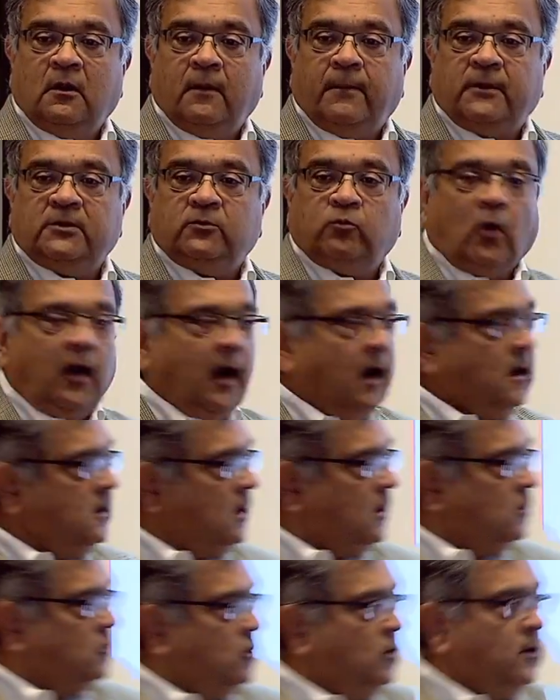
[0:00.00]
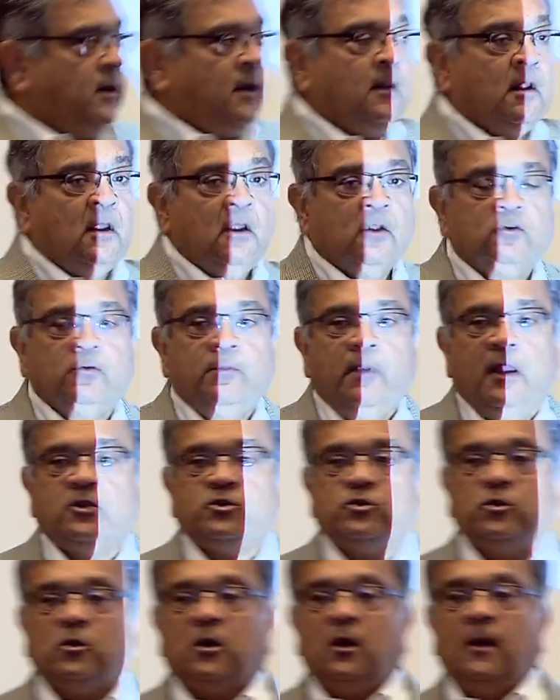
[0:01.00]
but what are they doing to make
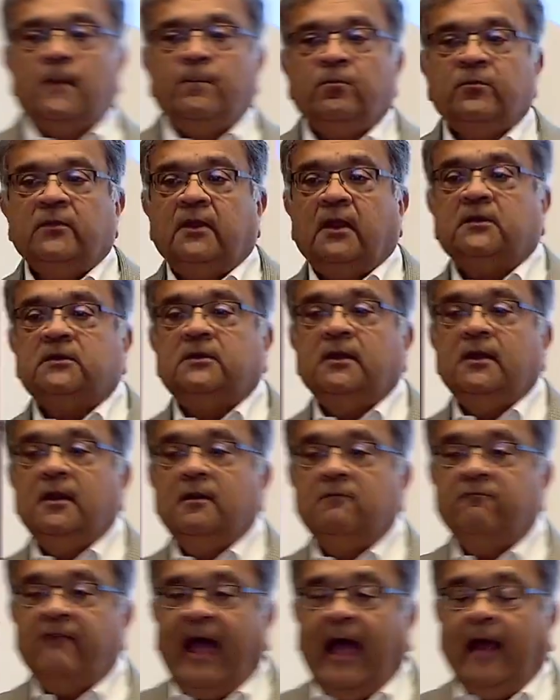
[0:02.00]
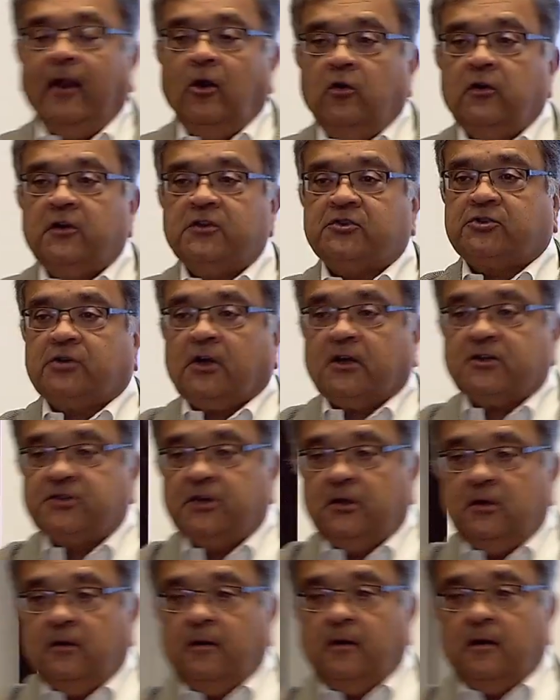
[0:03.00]
sure that the value
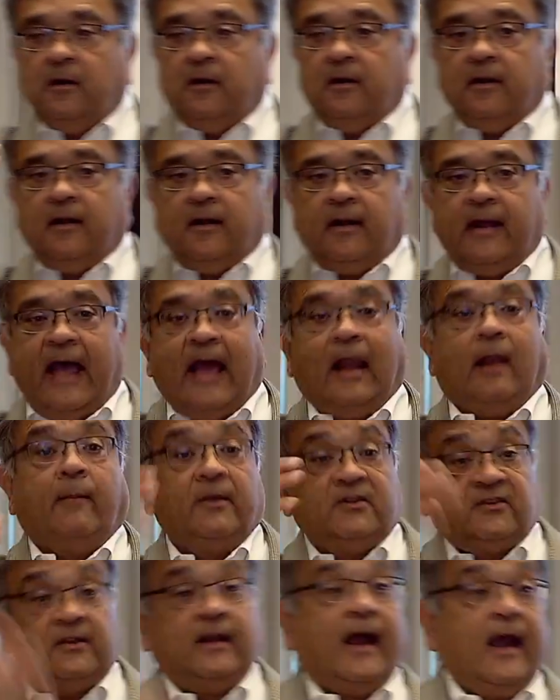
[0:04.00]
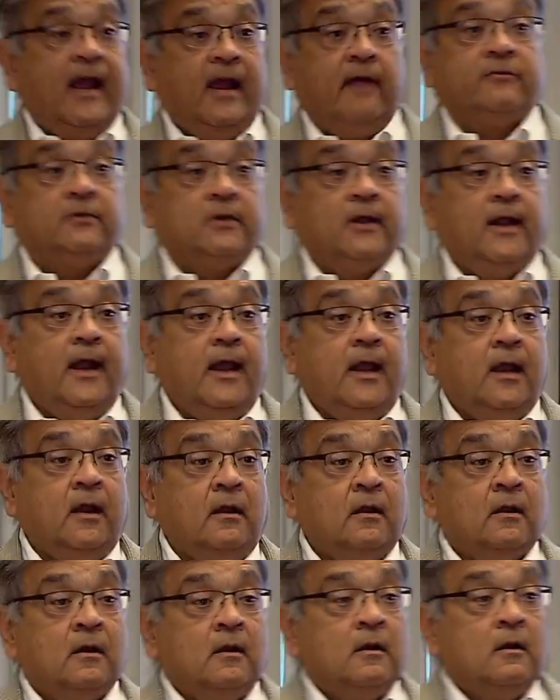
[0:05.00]
destruction elements that I have today
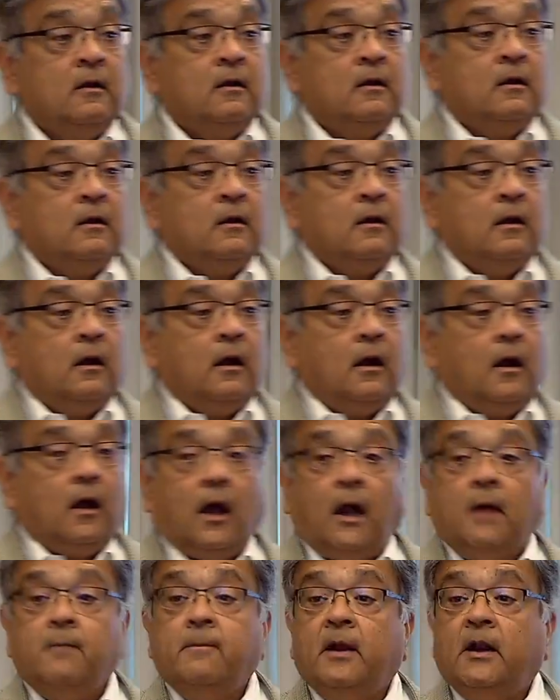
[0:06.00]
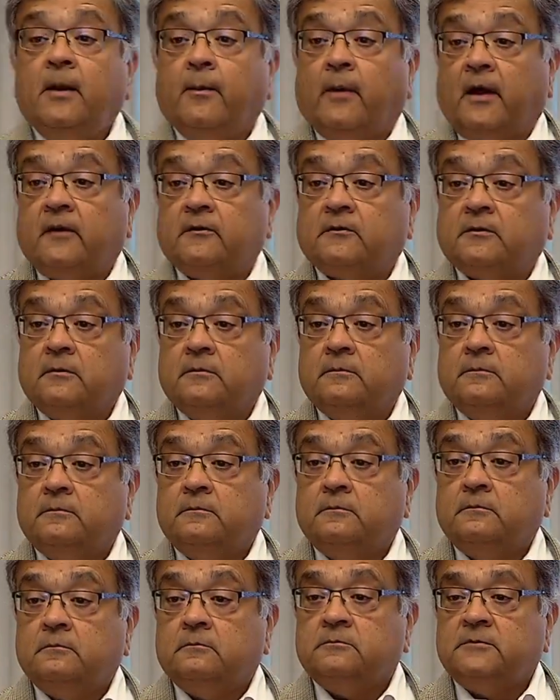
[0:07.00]
are minimized.
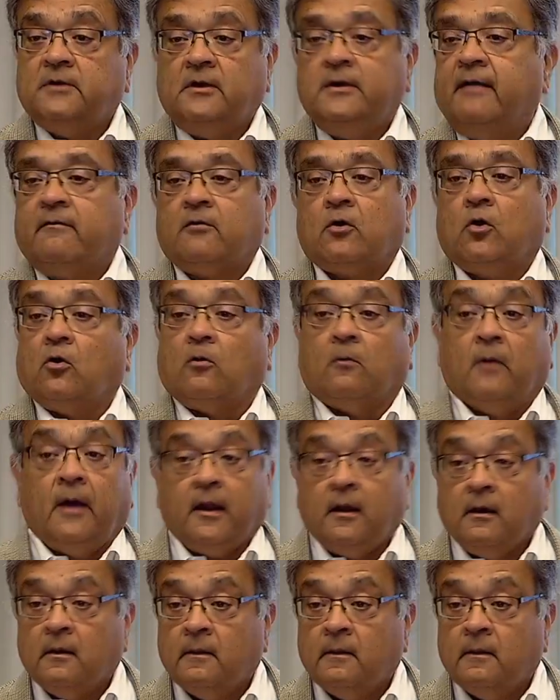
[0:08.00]
They never go away.